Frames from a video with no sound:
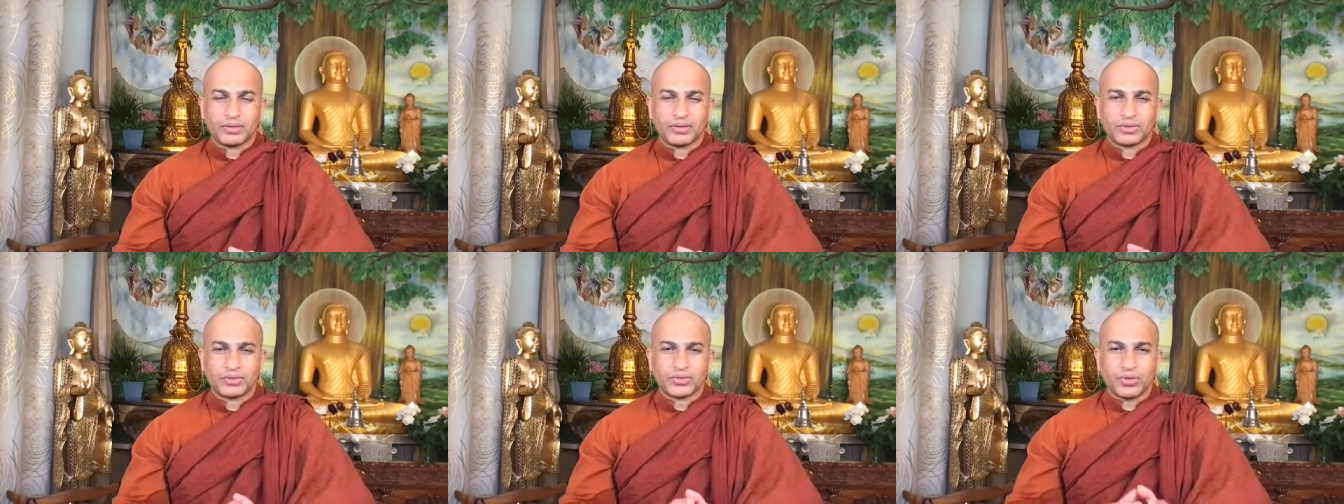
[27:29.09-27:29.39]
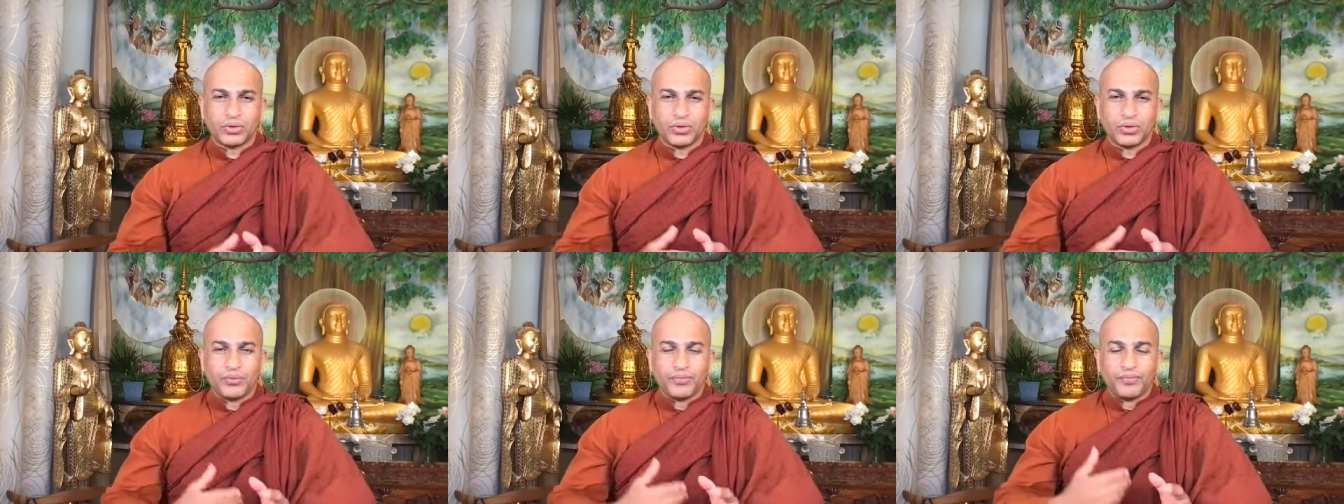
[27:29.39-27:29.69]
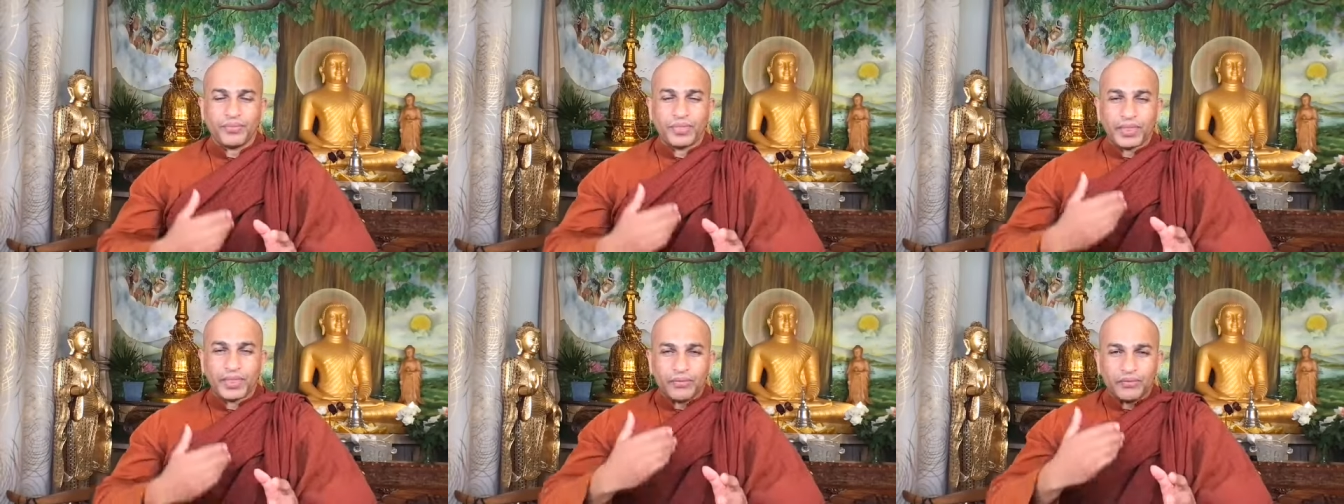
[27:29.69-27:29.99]
So
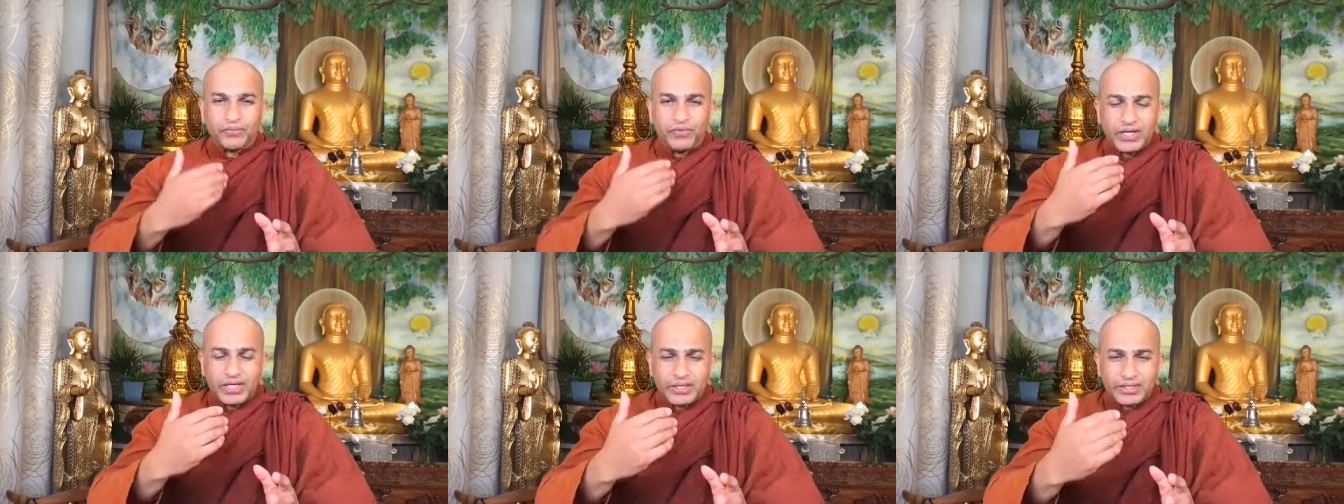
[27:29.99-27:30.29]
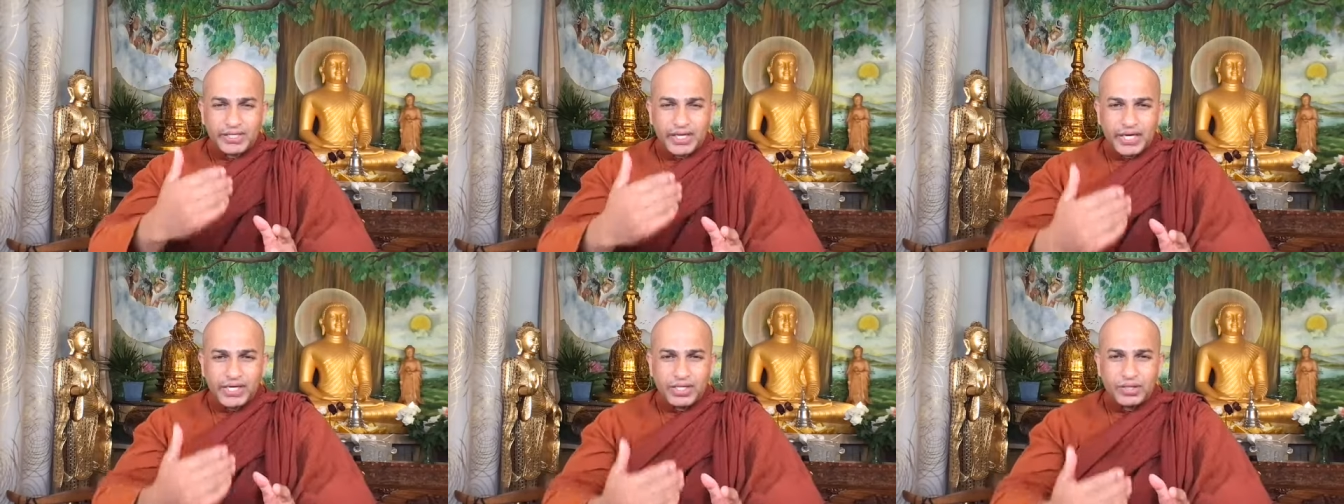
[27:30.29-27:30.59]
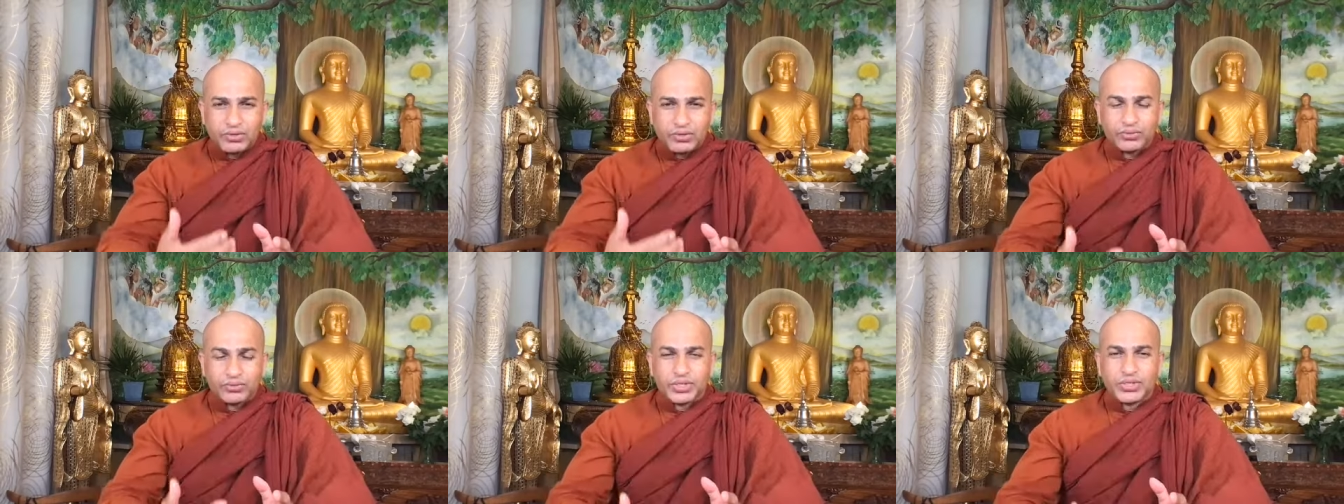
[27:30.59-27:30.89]
we
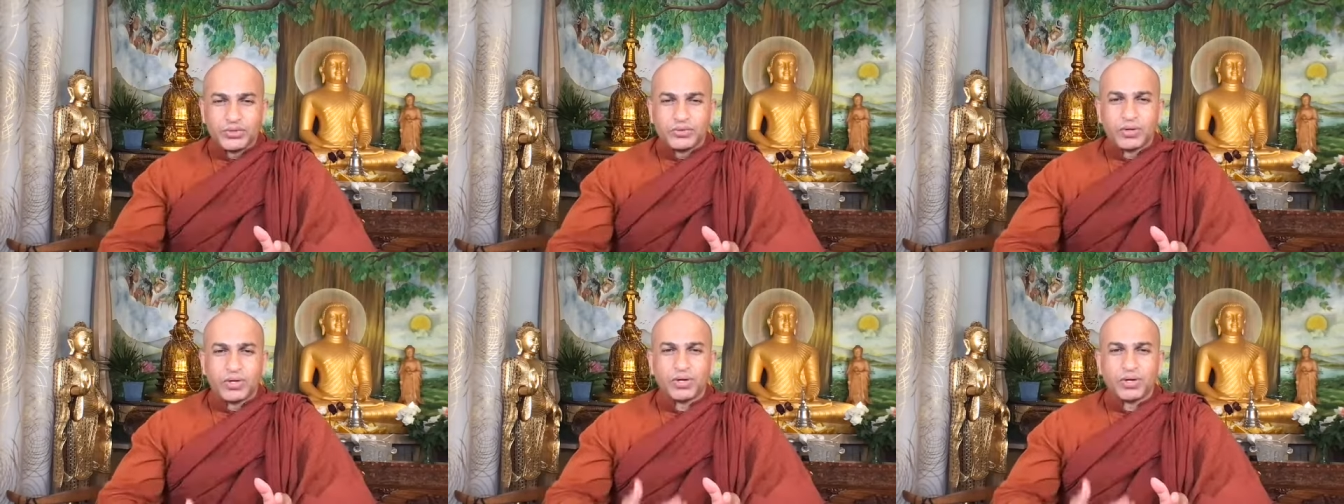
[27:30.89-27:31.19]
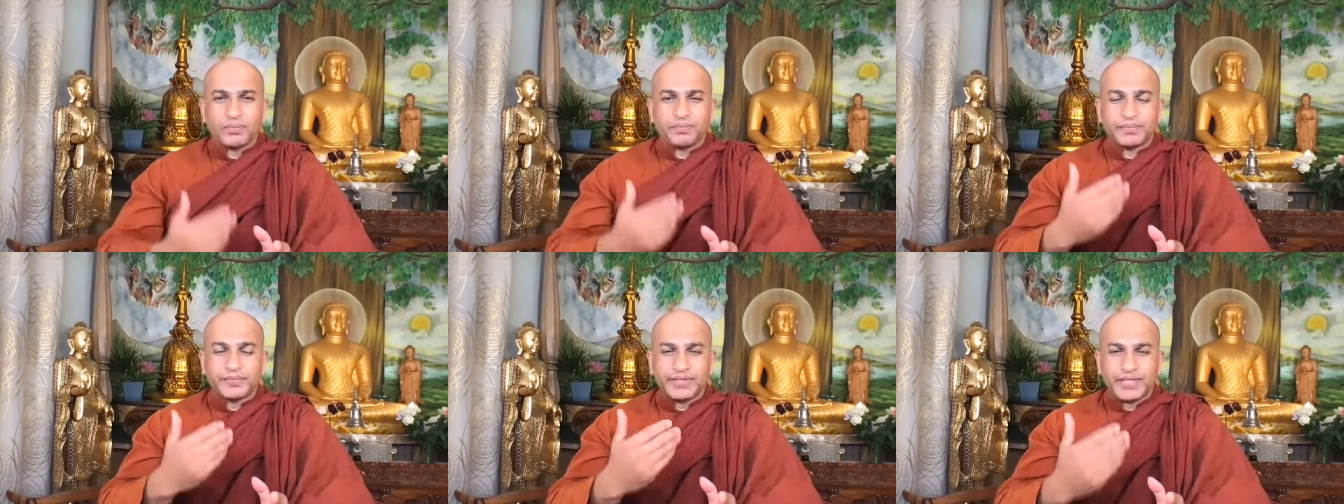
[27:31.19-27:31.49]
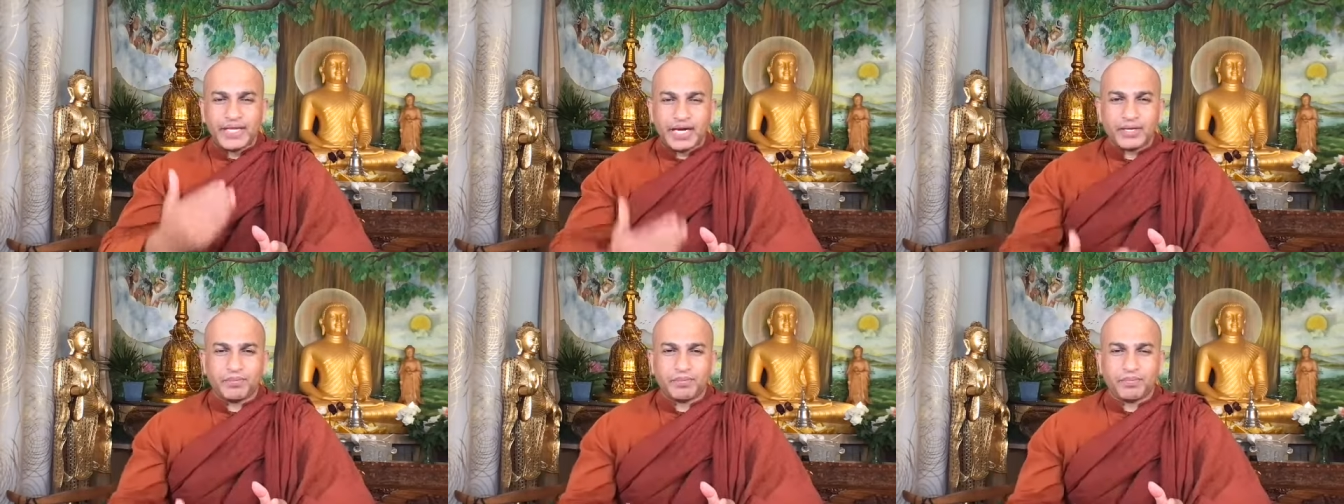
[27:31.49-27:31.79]
trying to develop
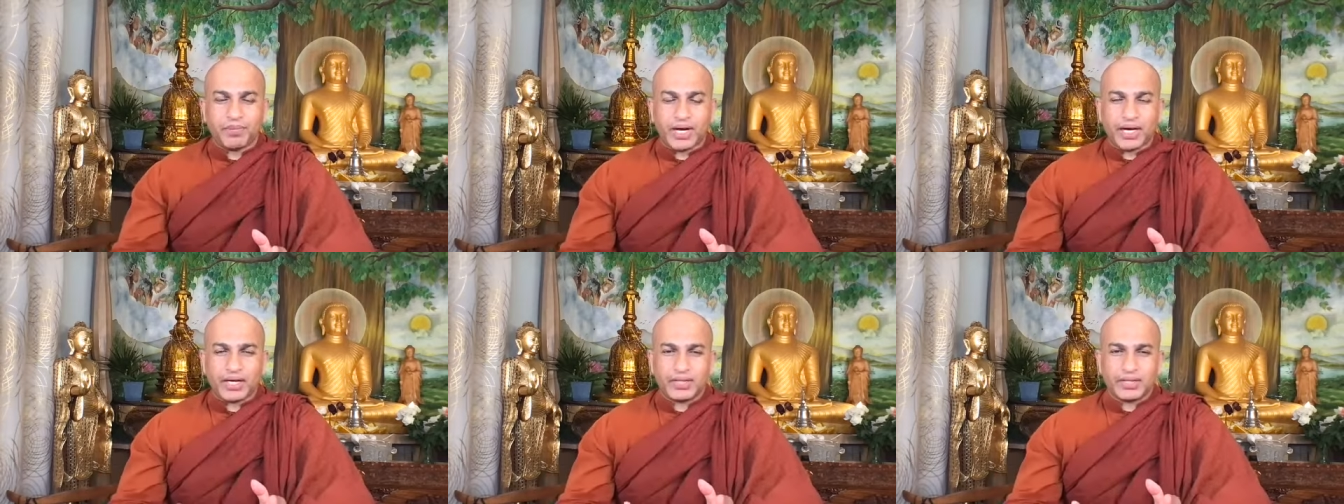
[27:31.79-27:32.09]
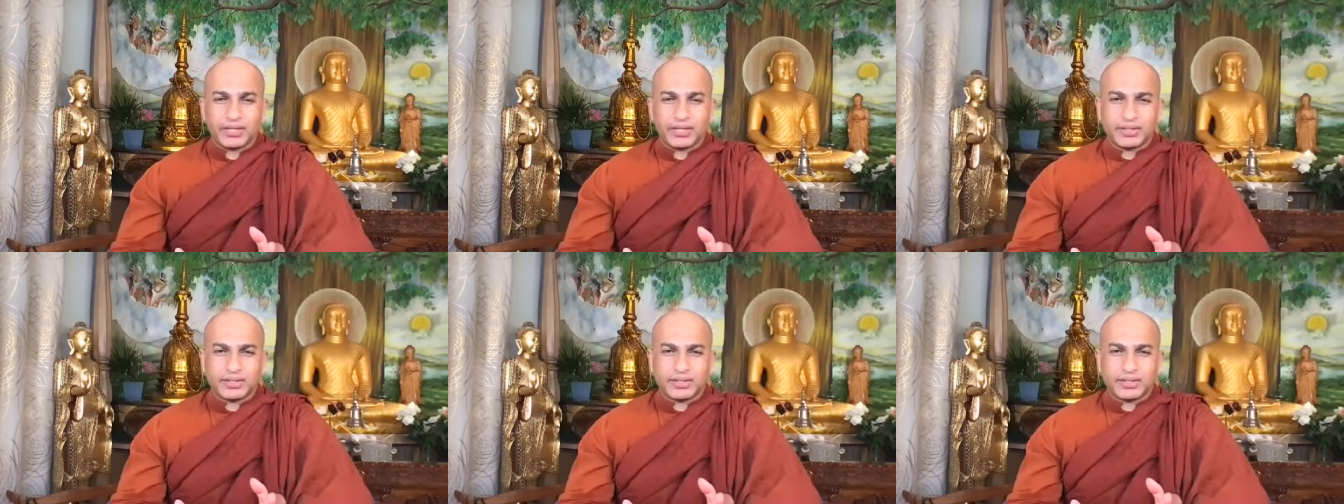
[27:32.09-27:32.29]
that part.